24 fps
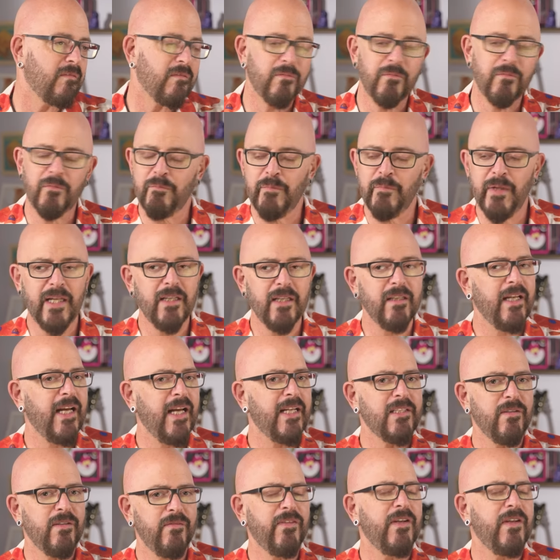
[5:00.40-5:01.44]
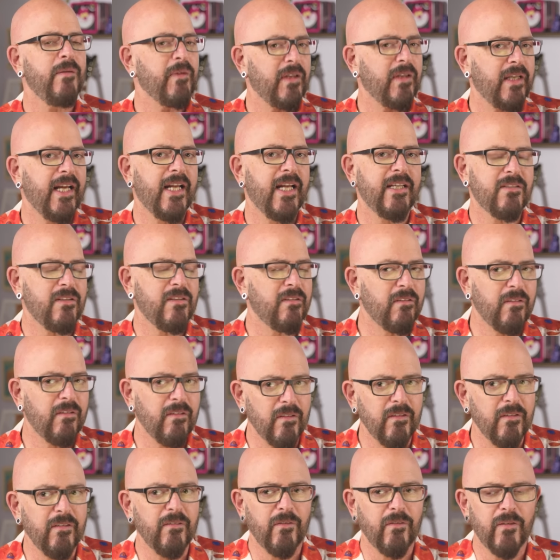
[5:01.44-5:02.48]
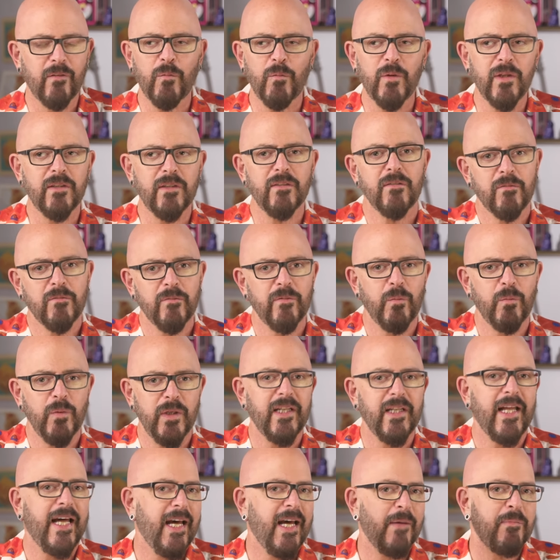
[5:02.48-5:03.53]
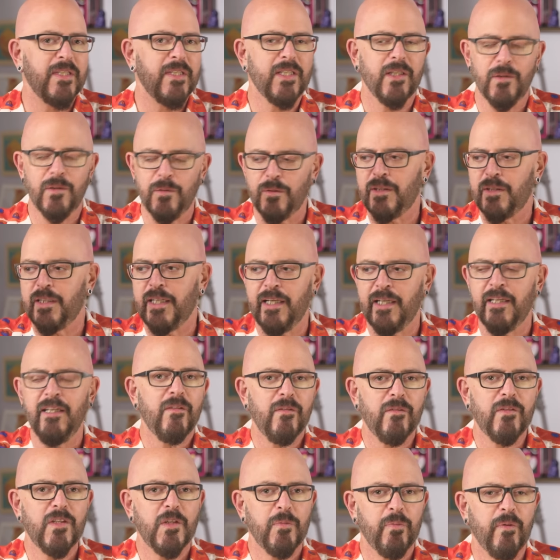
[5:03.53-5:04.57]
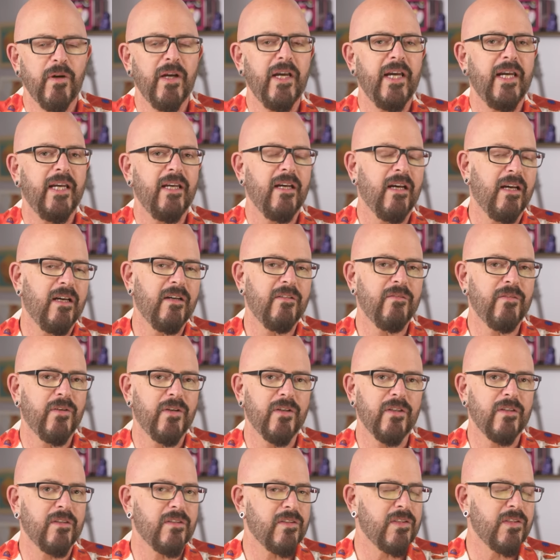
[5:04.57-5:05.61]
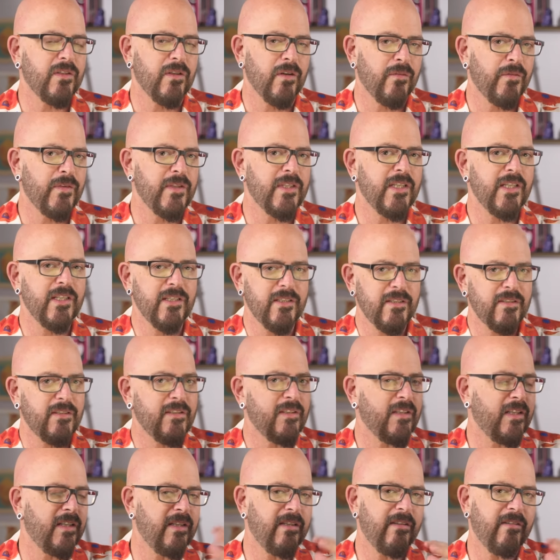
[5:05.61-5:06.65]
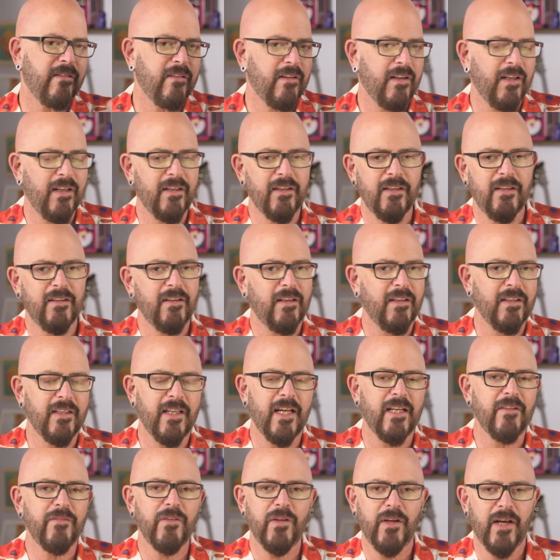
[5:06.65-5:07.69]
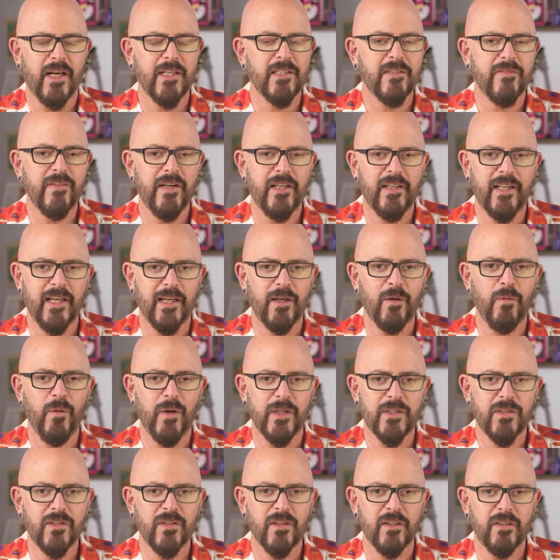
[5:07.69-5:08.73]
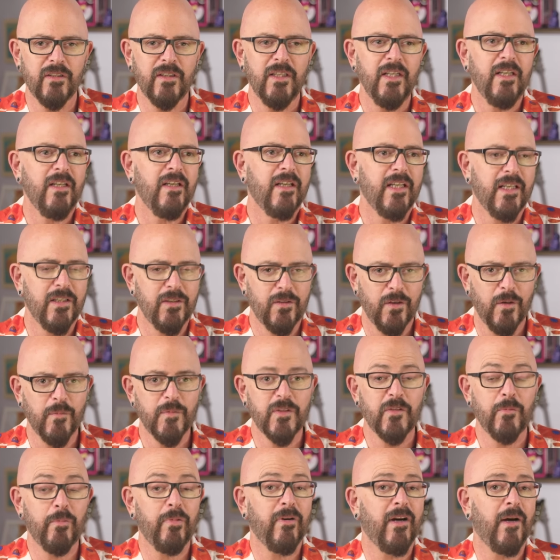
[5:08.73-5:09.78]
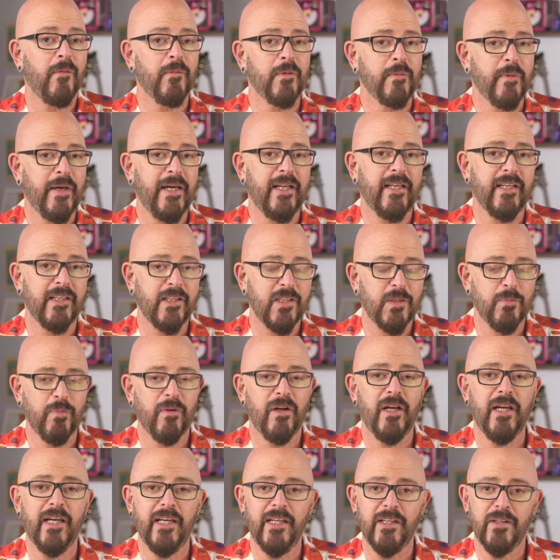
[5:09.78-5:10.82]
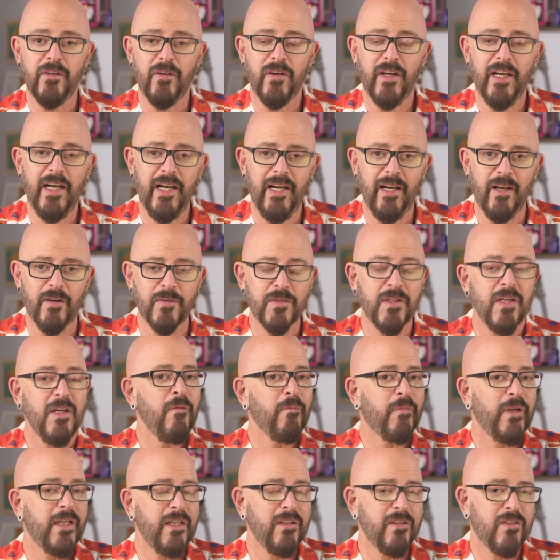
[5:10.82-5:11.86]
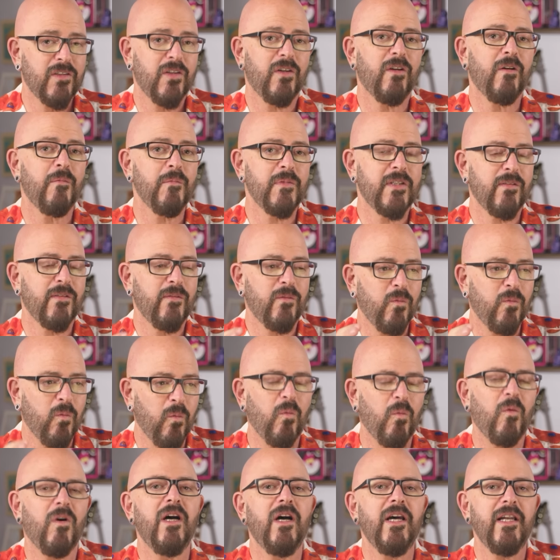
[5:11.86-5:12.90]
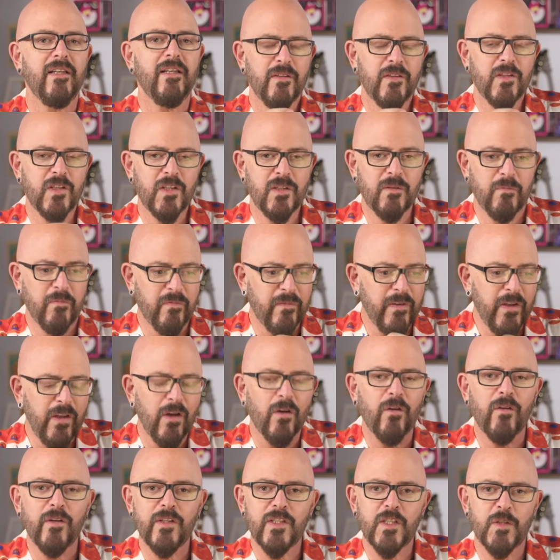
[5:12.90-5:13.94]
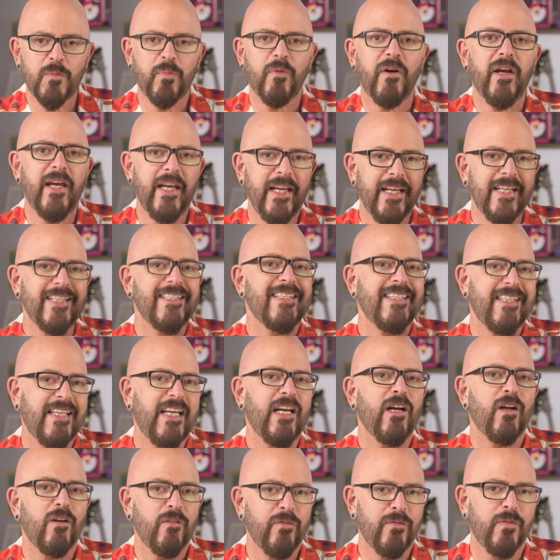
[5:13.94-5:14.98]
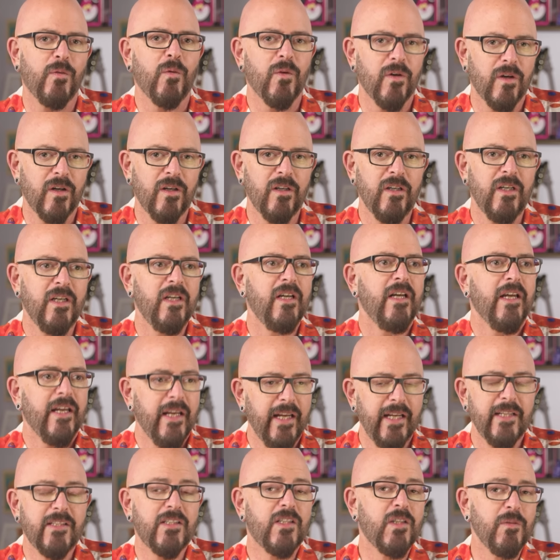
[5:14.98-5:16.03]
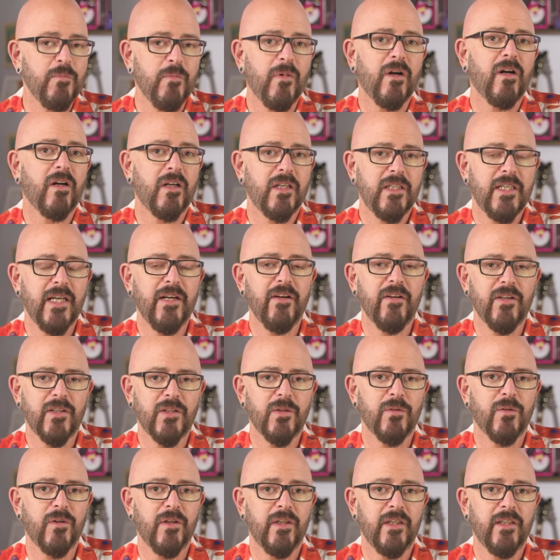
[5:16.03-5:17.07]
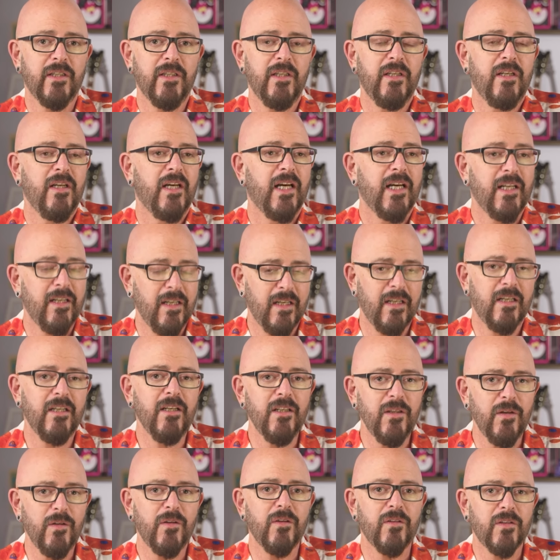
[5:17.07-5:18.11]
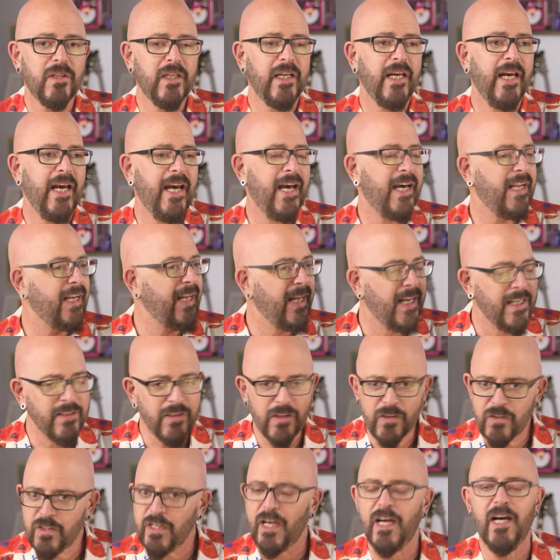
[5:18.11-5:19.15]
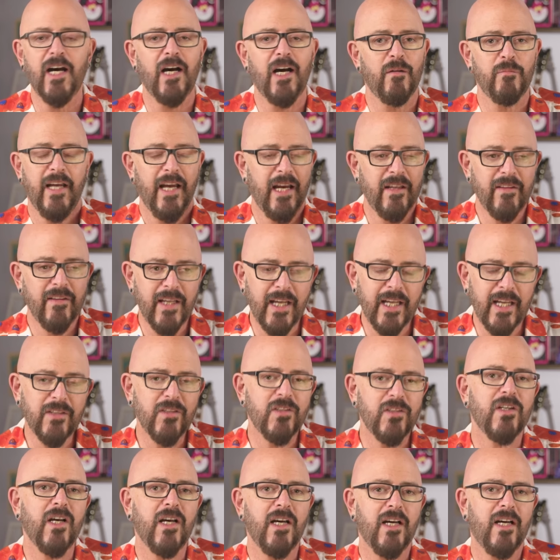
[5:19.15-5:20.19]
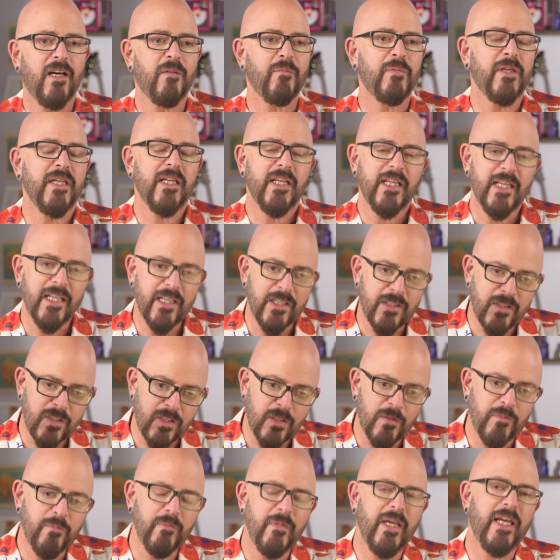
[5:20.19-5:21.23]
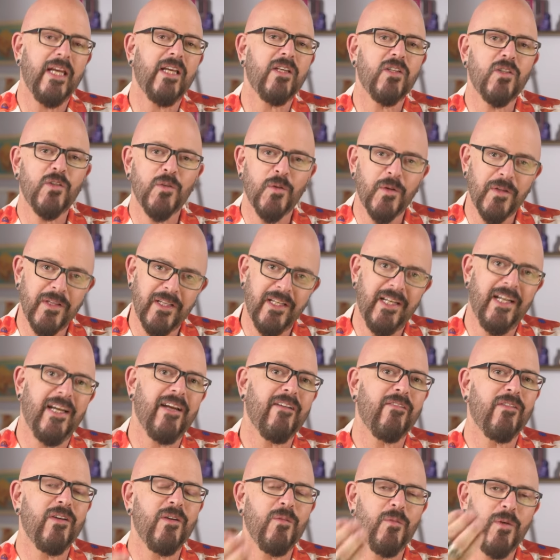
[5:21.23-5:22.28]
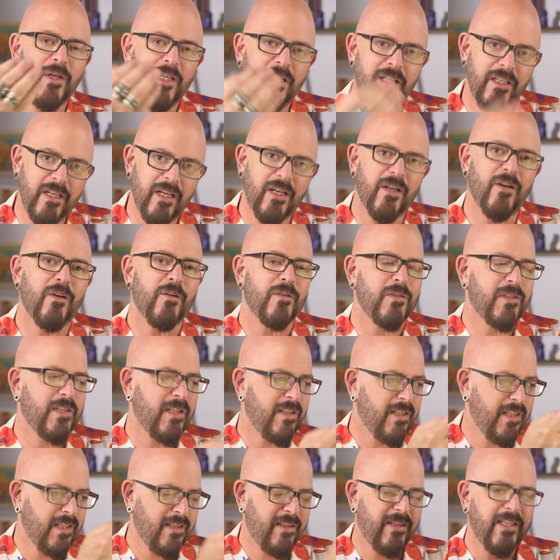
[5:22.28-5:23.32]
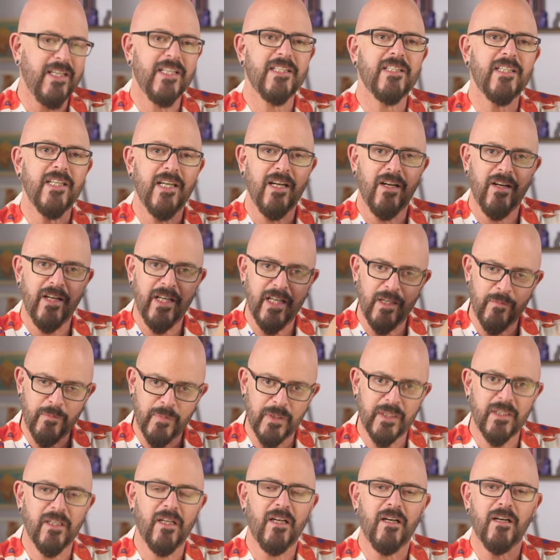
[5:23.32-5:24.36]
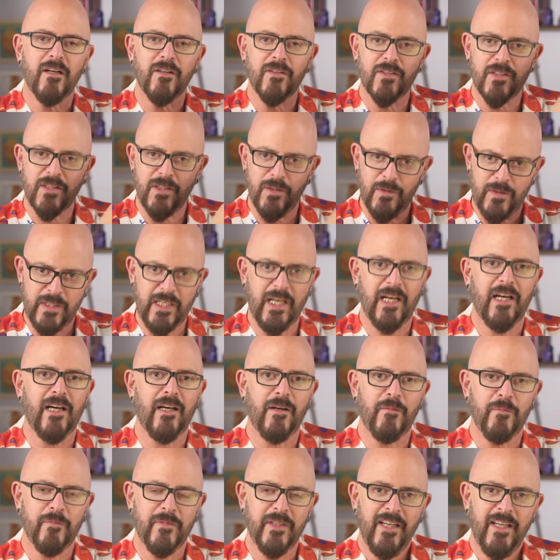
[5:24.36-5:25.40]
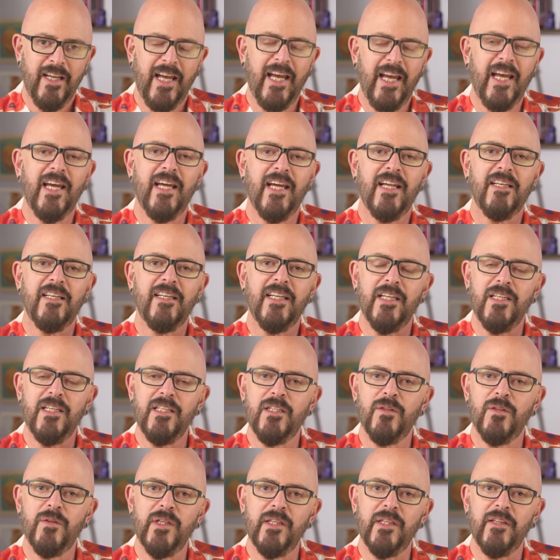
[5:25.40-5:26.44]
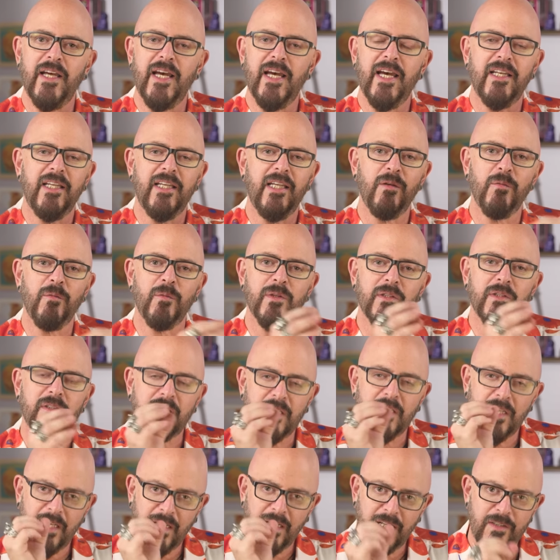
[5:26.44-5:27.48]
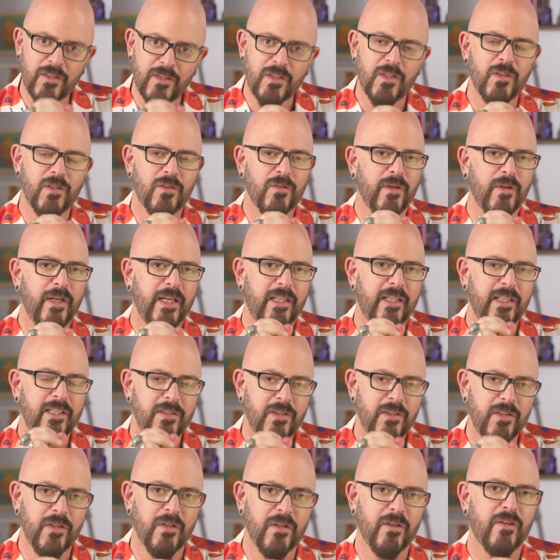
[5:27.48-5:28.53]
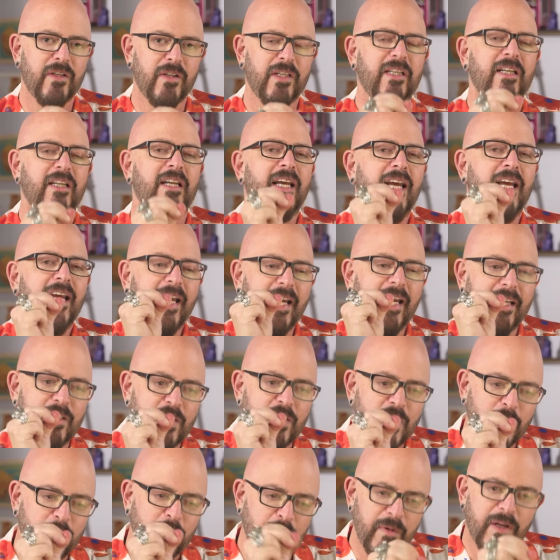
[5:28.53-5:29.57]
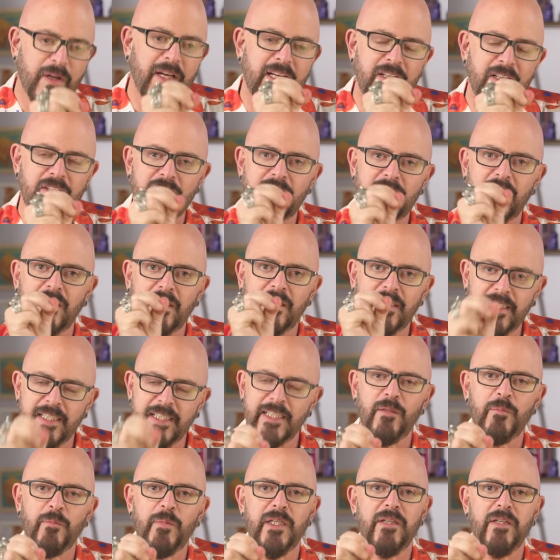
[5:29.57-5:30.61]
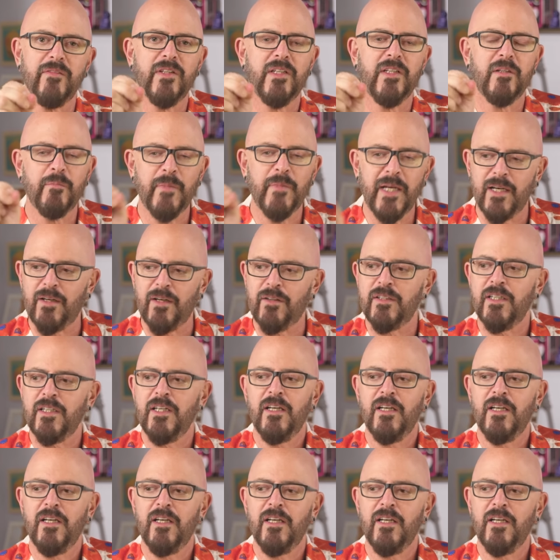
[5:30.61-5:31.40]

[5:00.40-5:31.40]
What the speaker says: male cats and female cats will absolutely spray on vertical surfaces. A lot of you guys have had that question in terms of problematic spraying in your house. But in terms of what urine spraying is there for, it's to mark territory. An unneutered cat has a job, and that job is to make sure that everyone knows that this area belongs to Tom. And in doing that, he will concentrate his urine and spray just a little bit of an amount